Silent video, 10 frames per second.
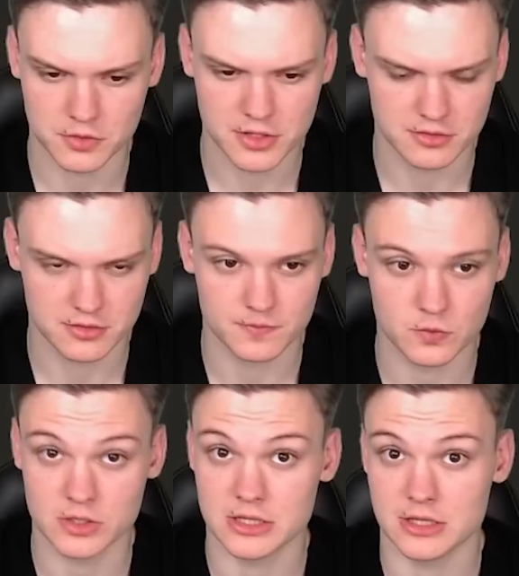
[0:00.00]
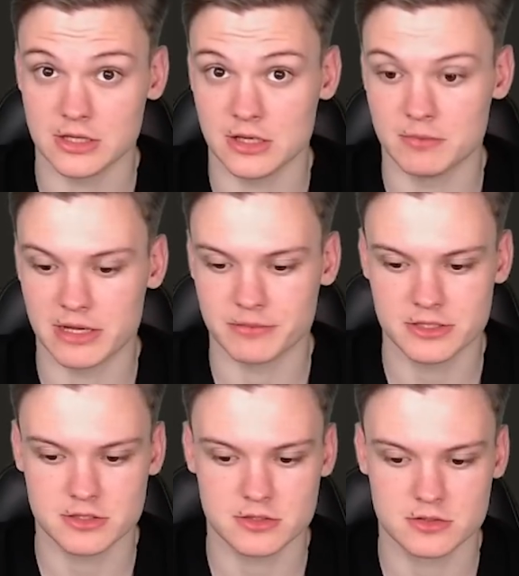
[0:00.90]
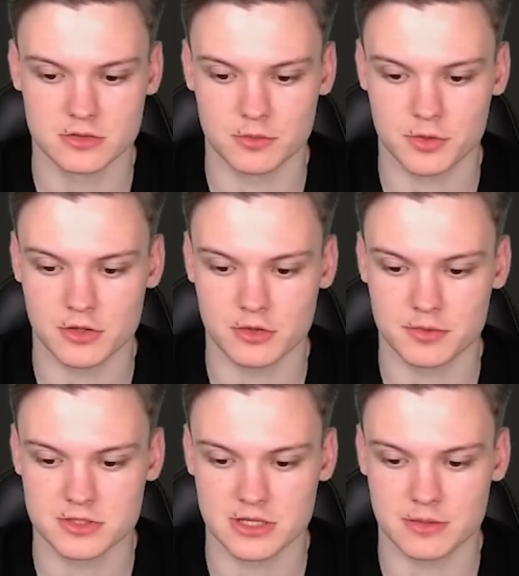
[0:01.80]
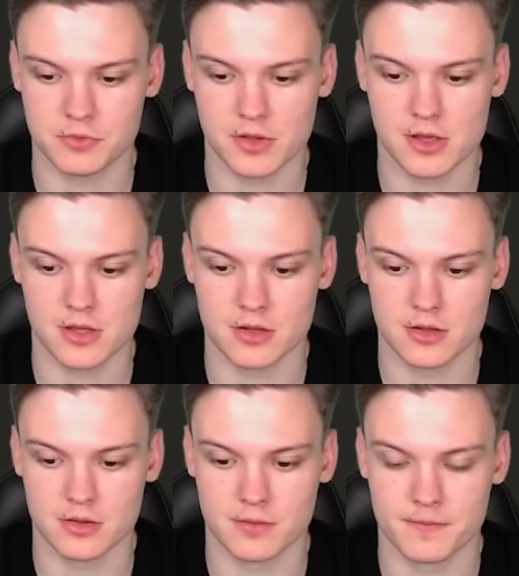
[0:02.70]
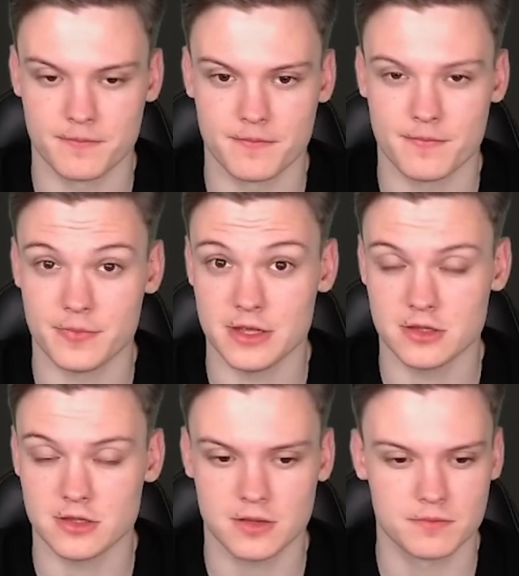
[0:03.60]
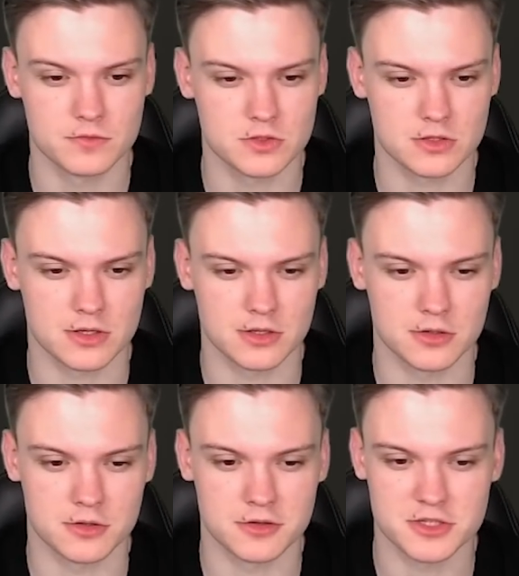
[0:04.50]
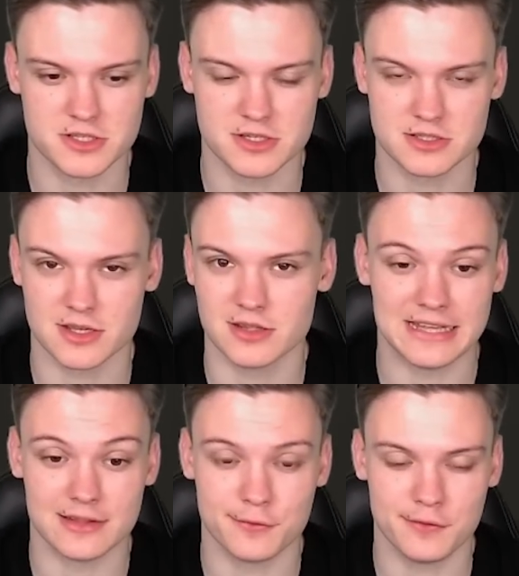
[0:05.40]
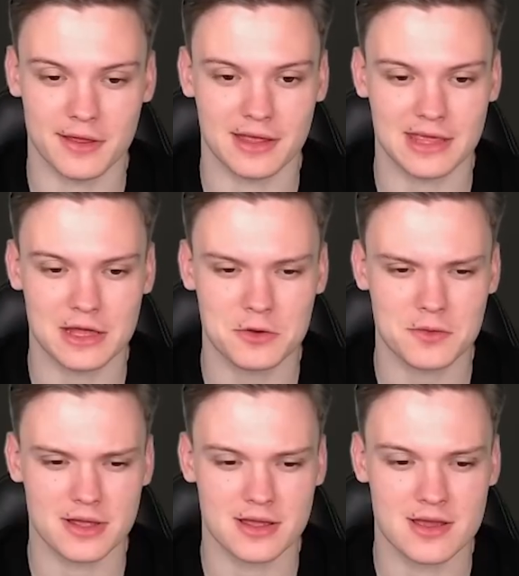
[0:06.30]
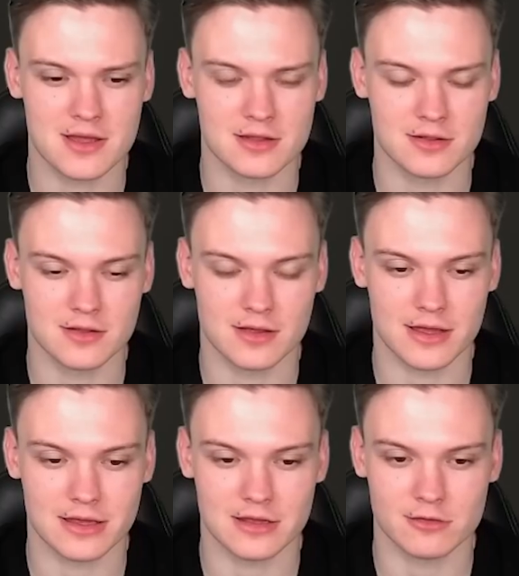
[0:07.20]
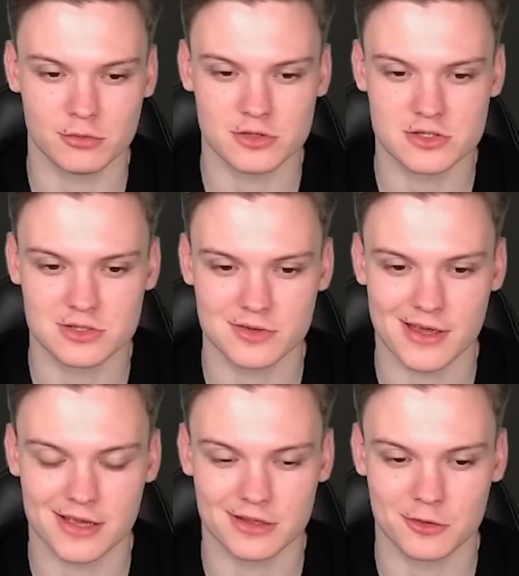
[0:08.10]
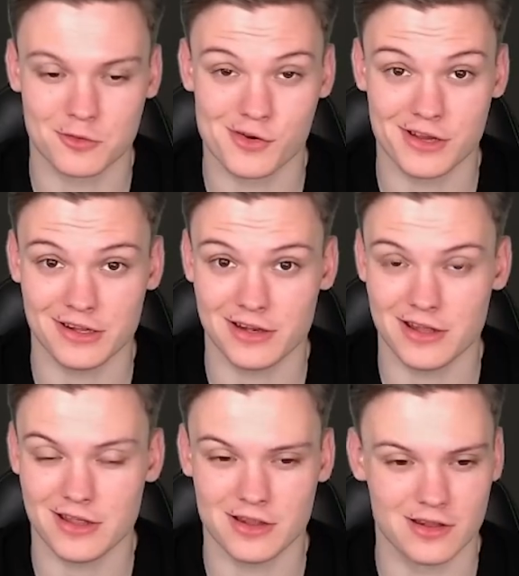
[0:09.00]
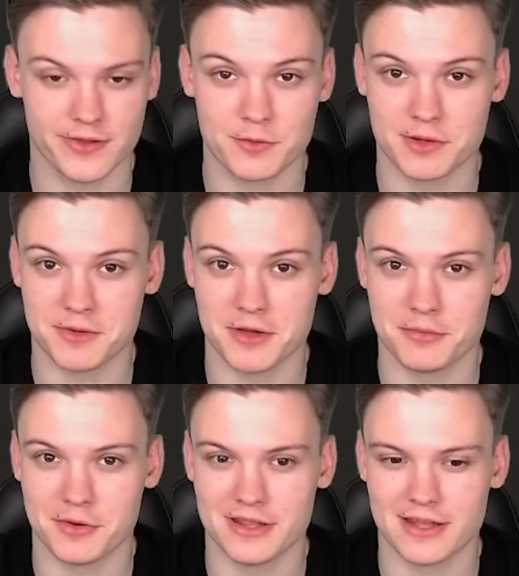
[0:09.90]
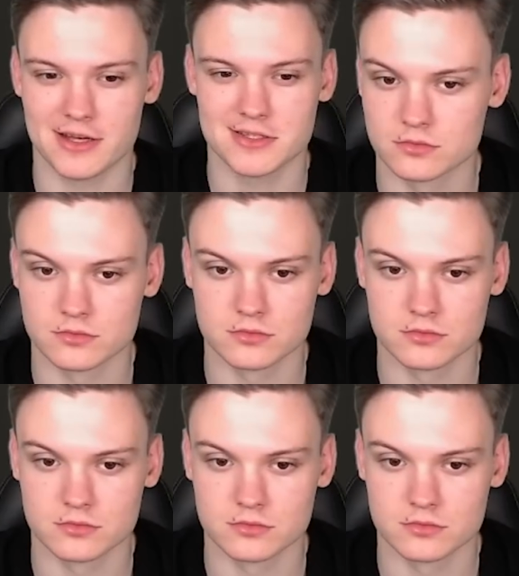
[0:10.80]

Alright, we're getting the black pieces. When it opens up with d3, he's gonna go g6 and get a fianchetto, and I guess we'll just react accordingly, see what my opponent does.